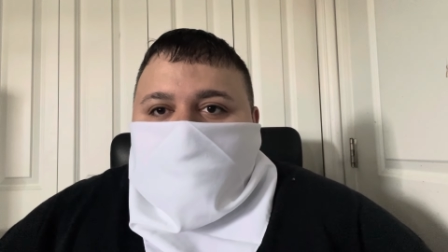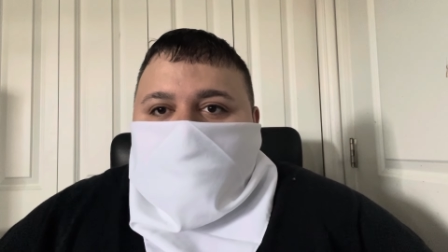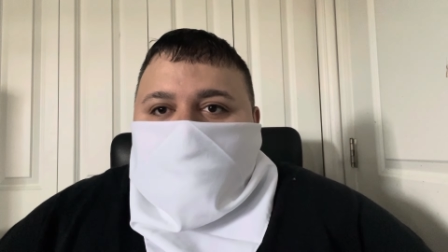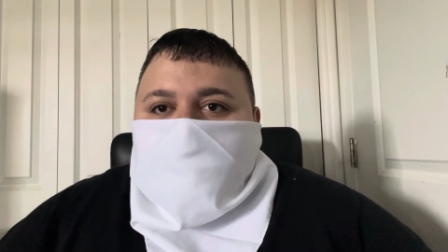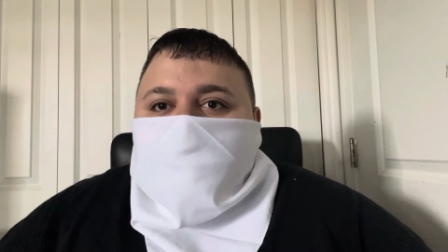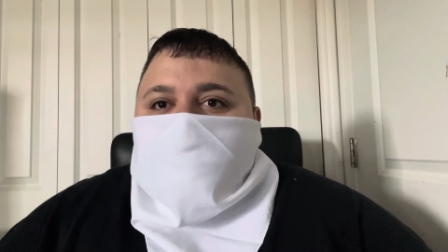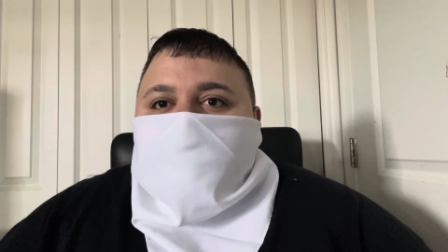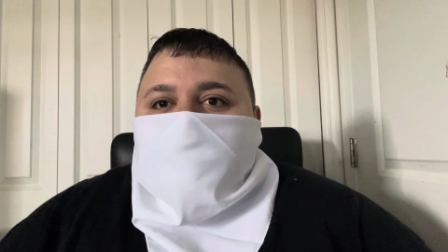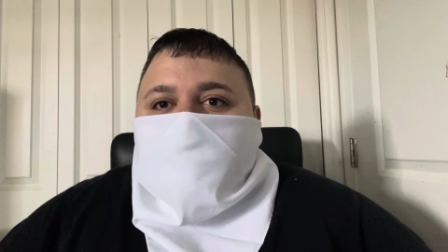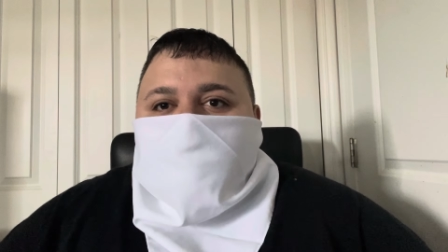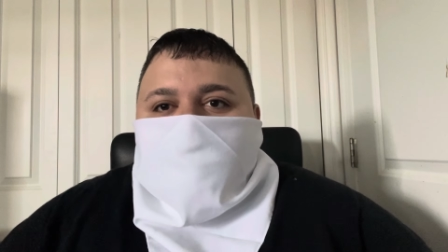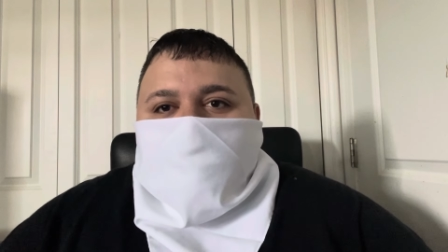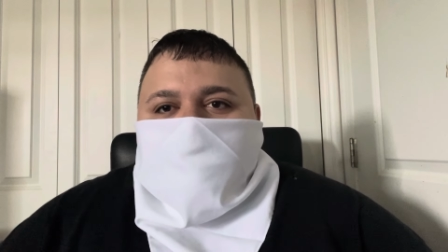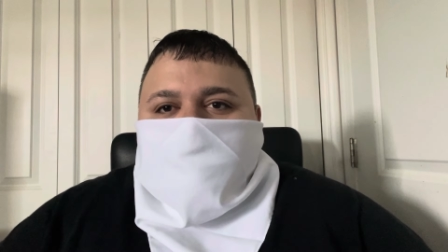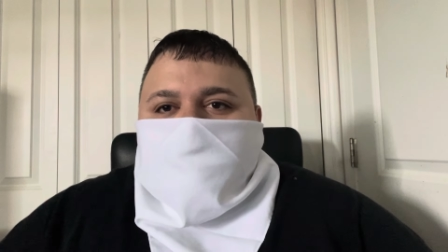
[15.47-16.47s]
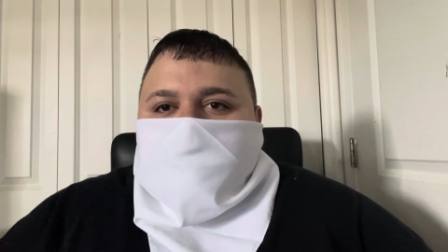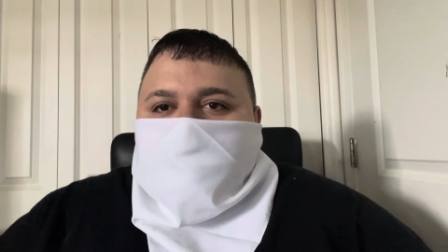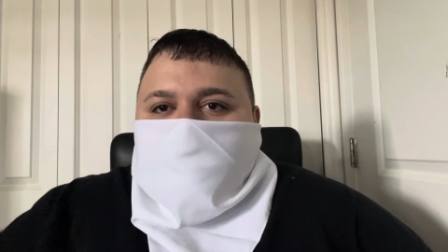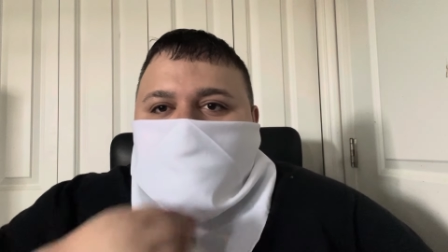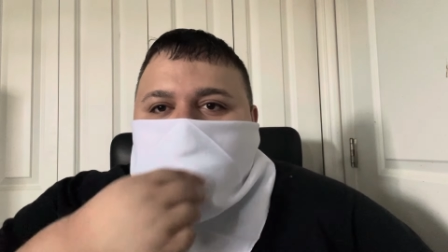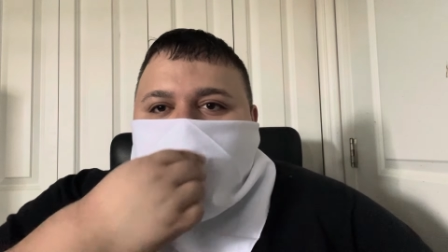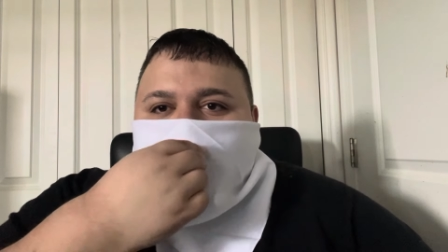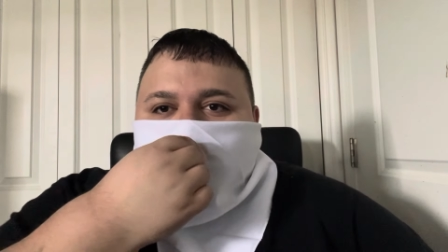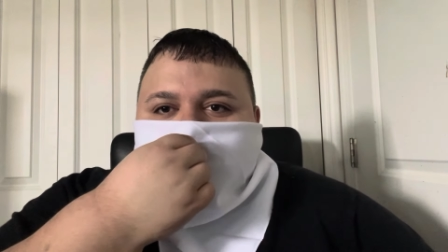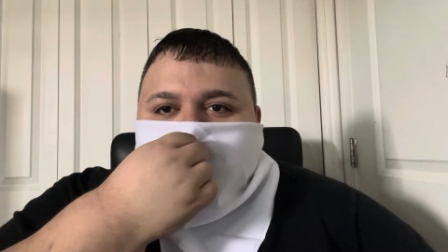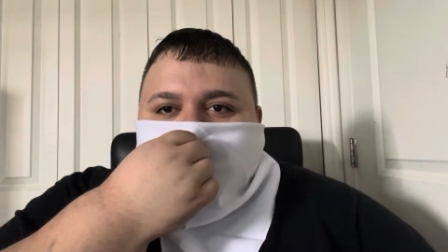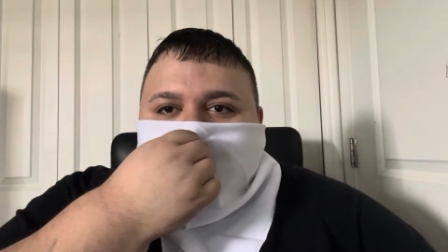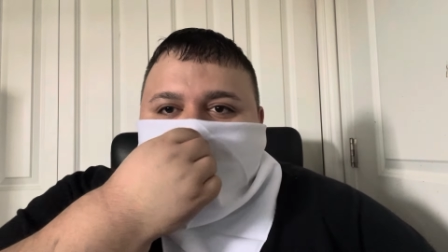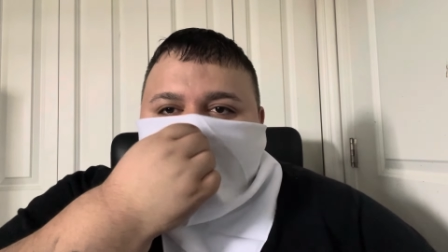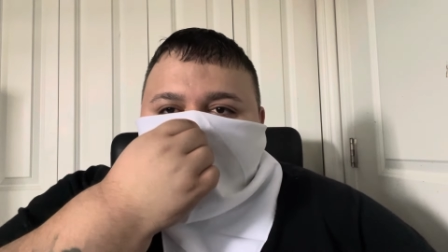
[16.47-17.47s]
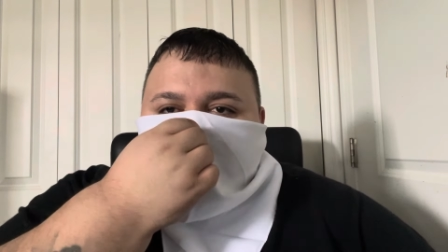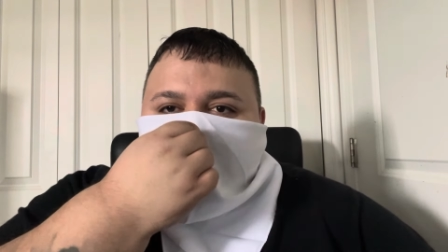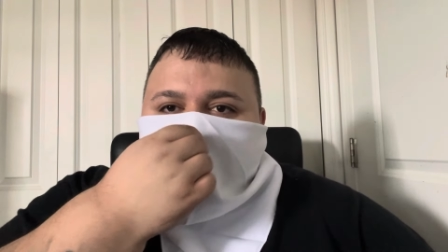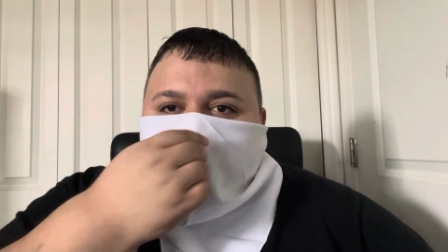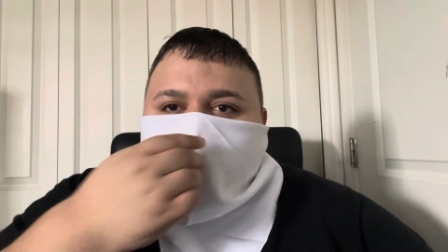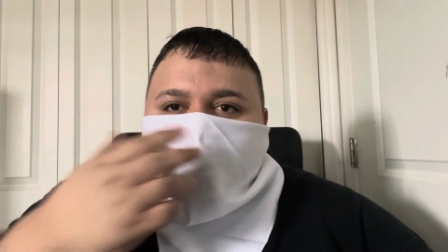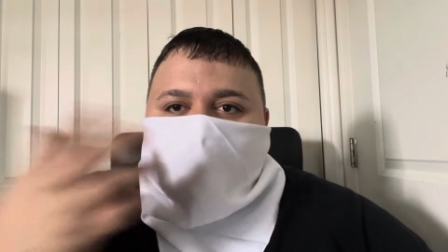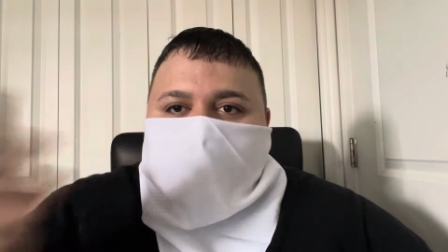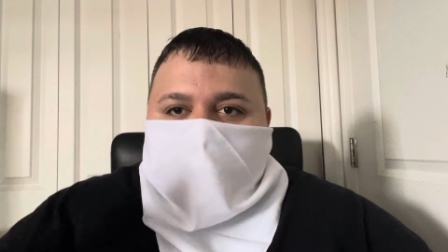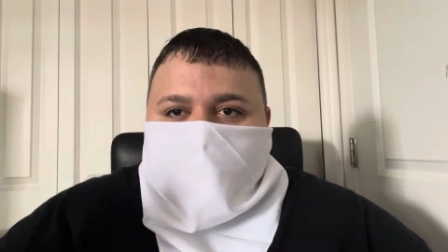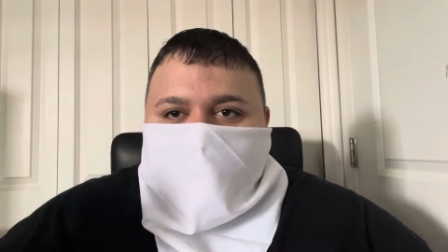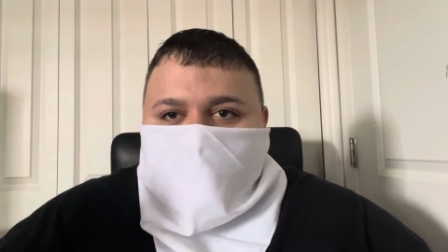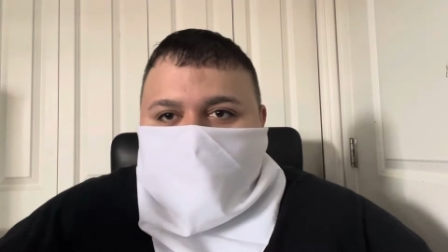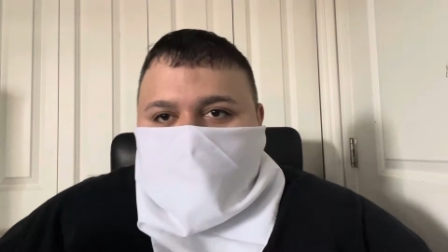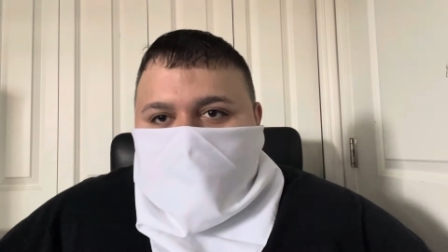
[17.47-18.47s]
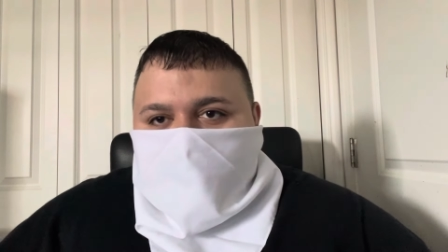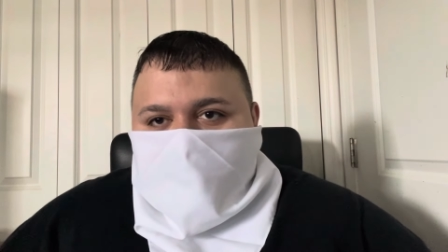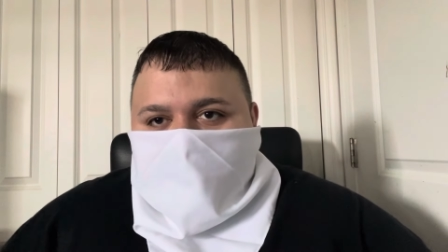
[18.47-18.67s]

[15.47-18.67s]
I mean you couldn't miss this guy the first thing you would see is a white dude